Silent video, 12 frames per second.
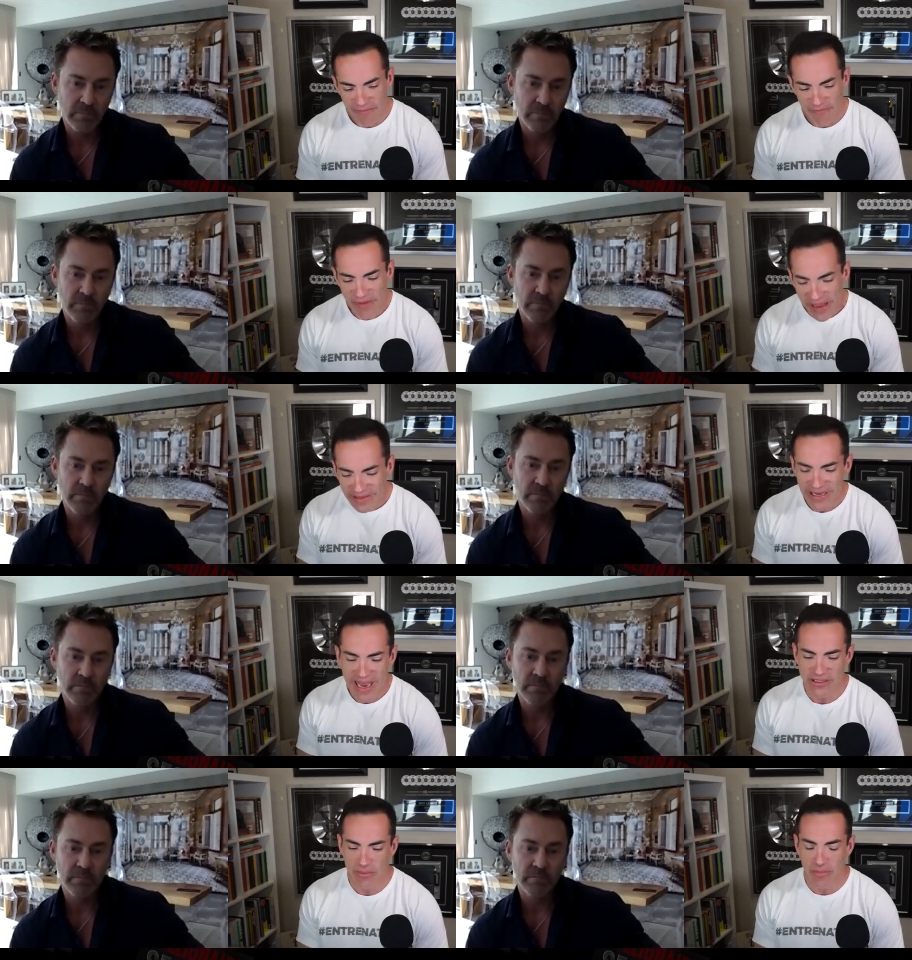
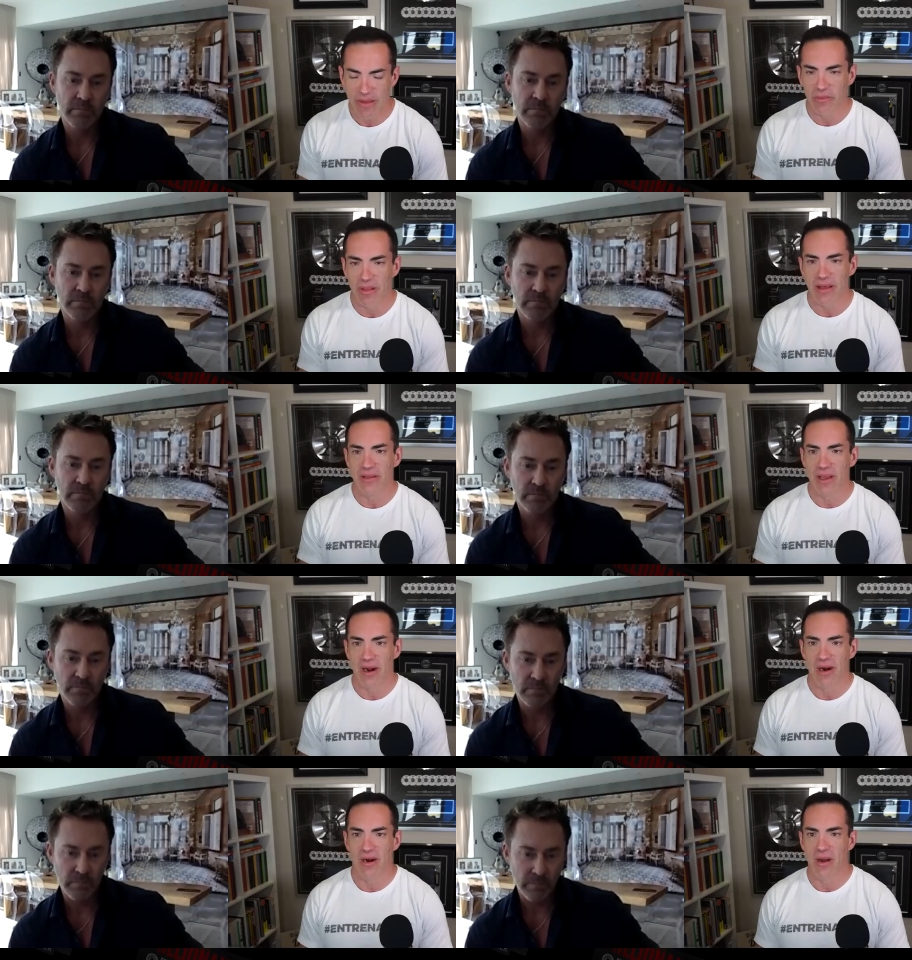Speaker 1: Fantastic people out
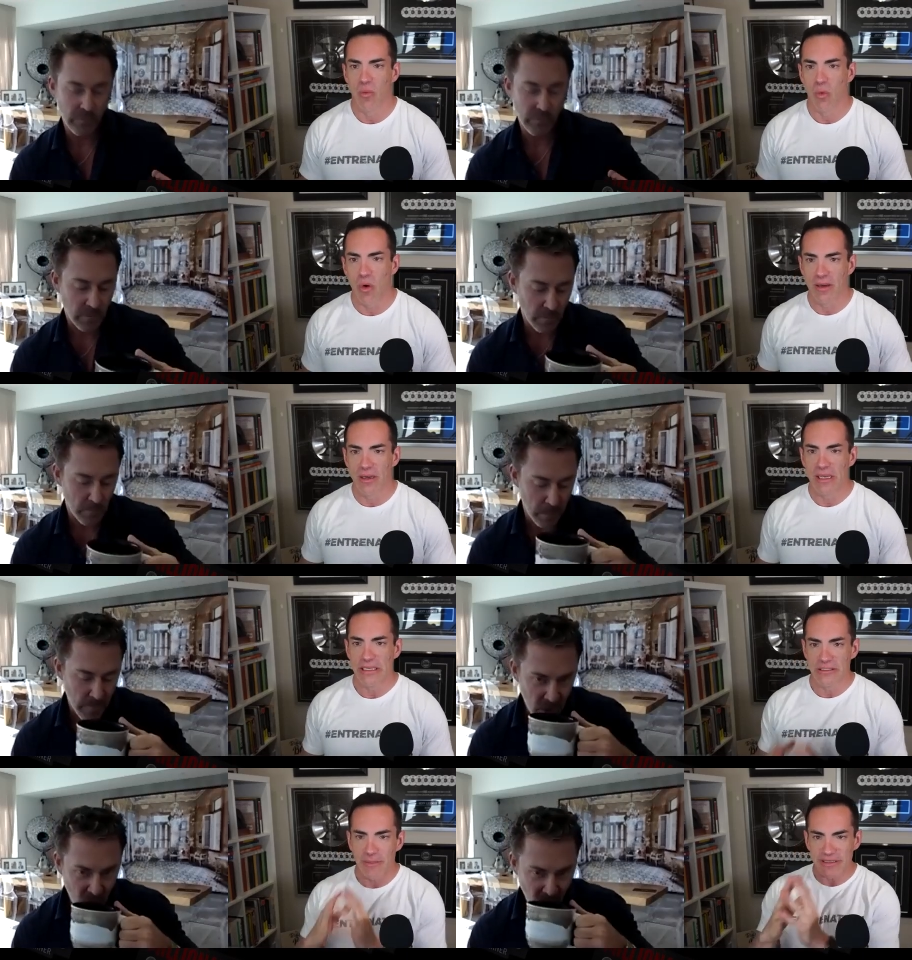there, and one
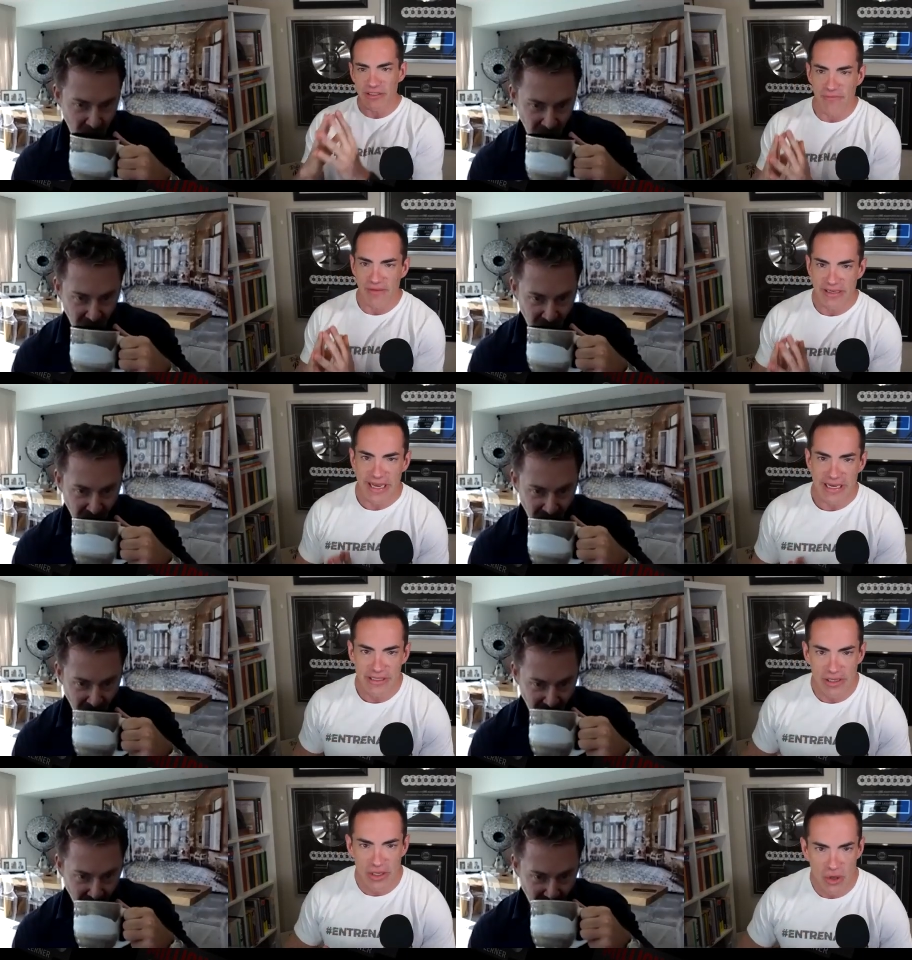especially
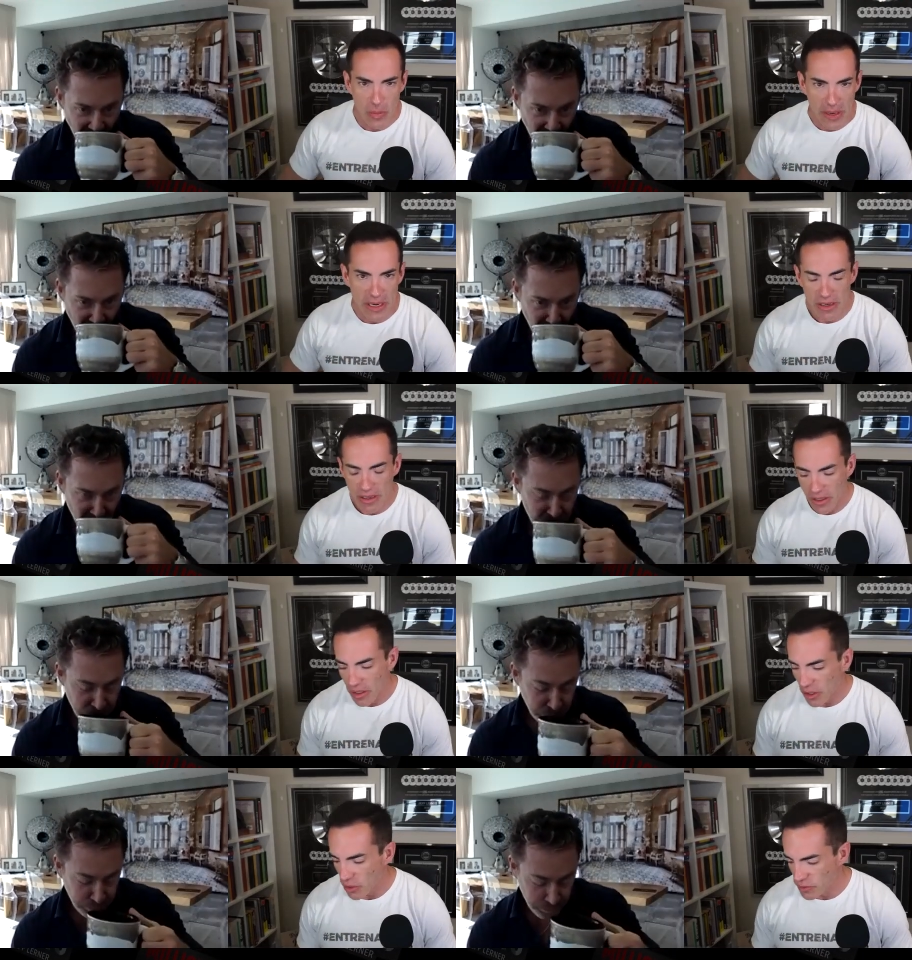fantastic human
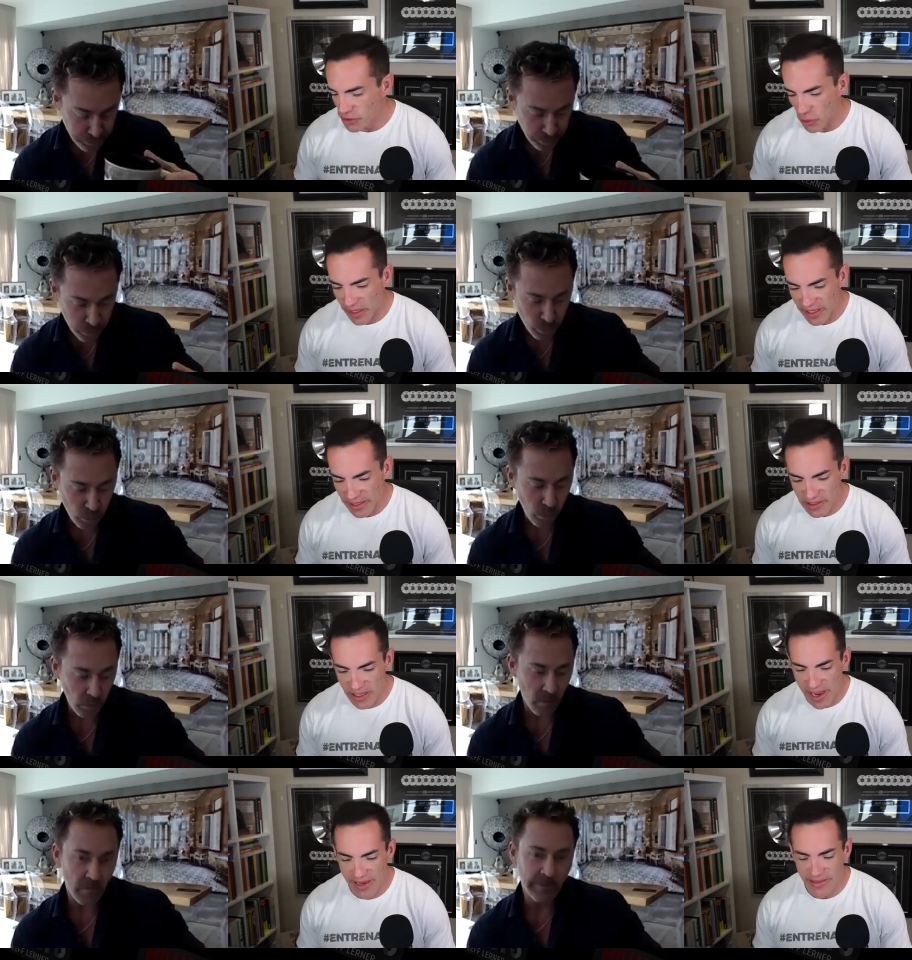who's joining us
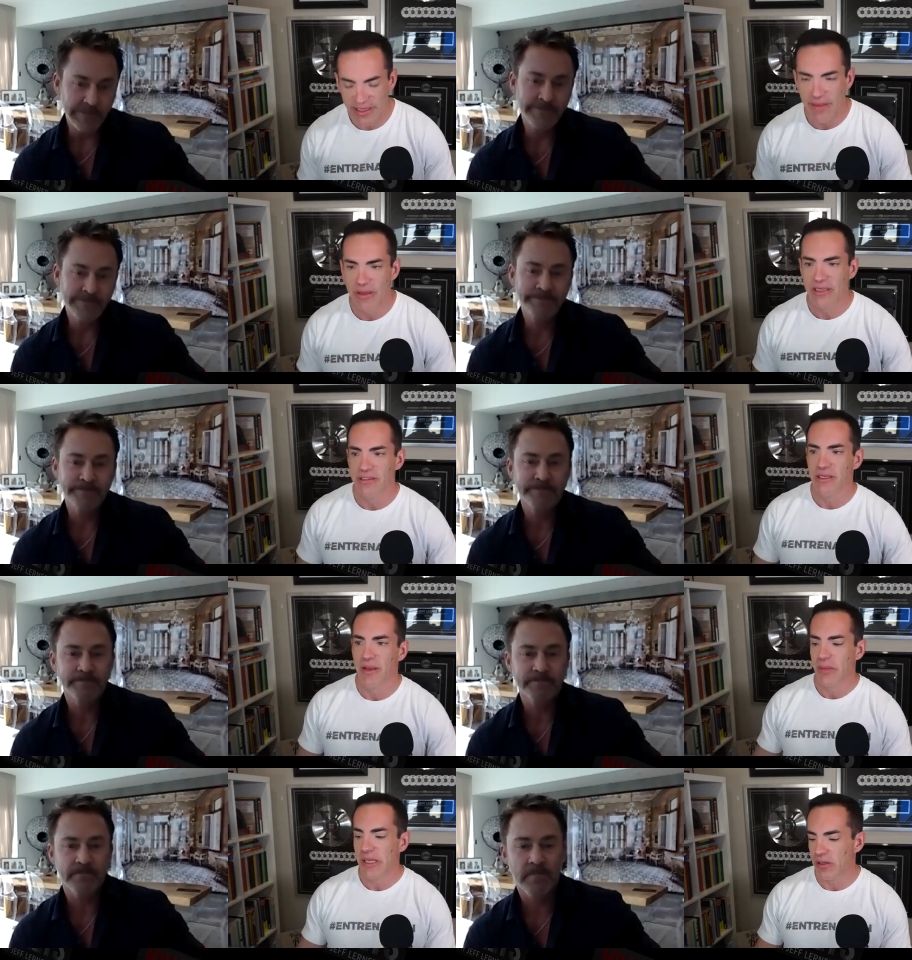today. His name is
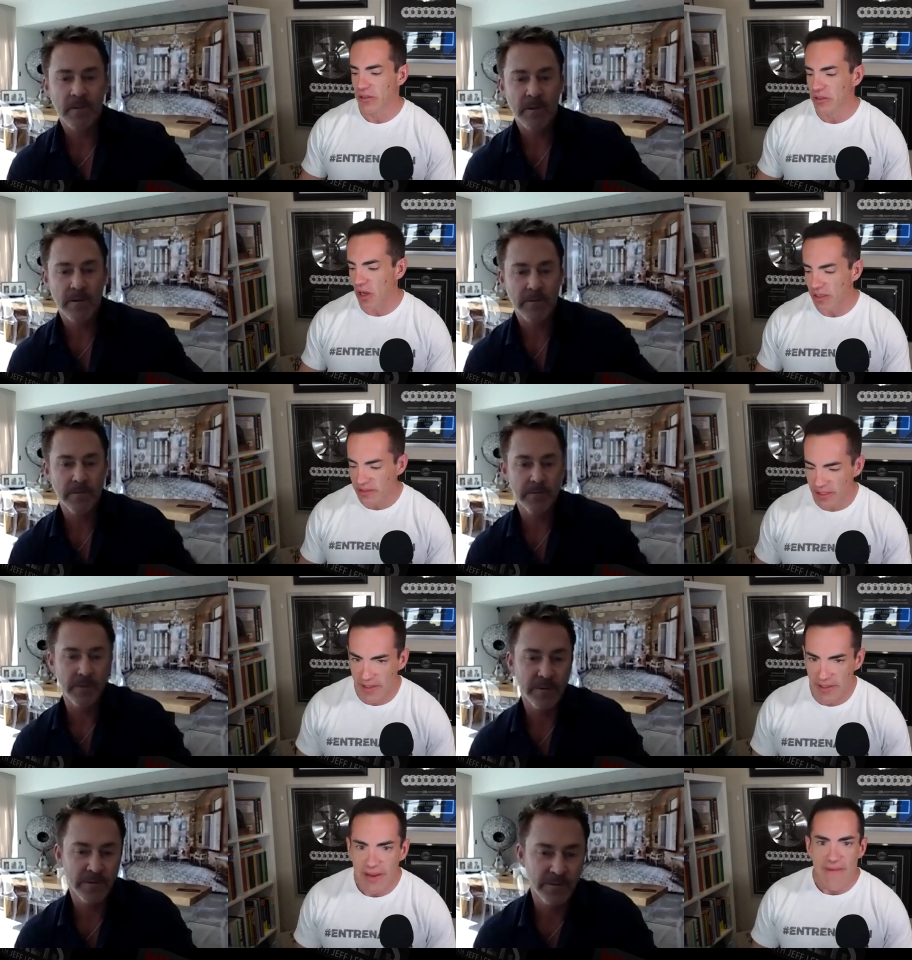Peter
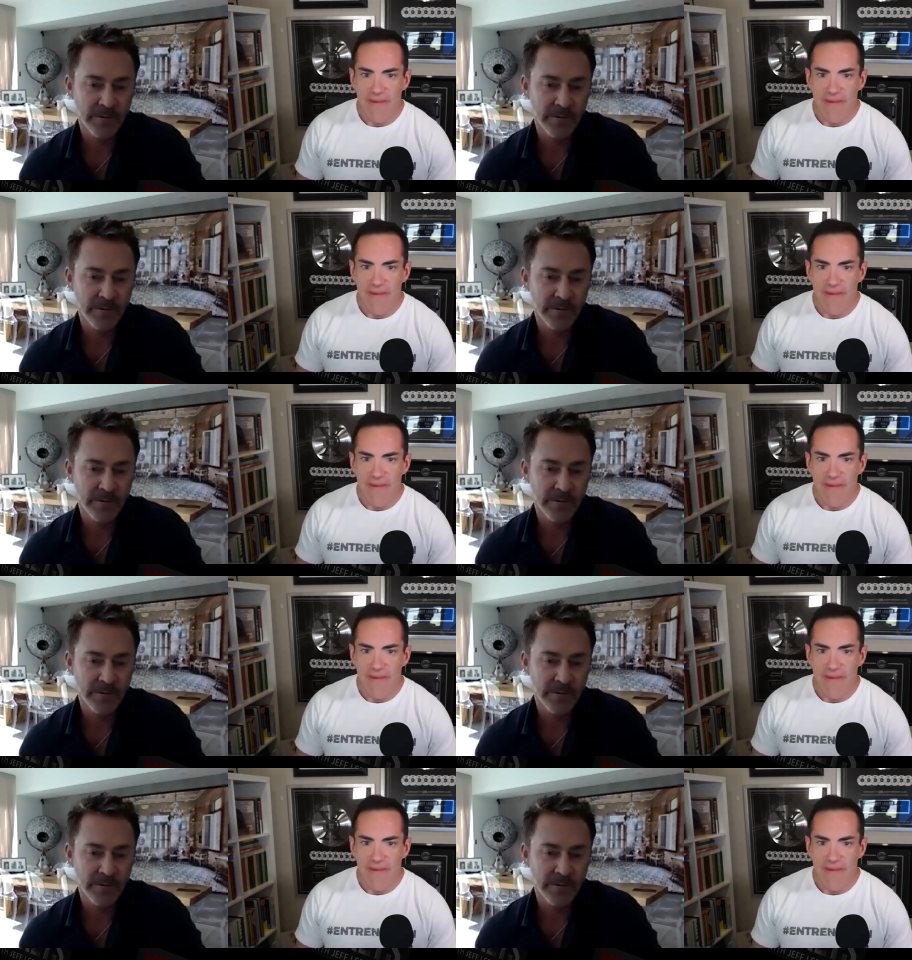Taunton.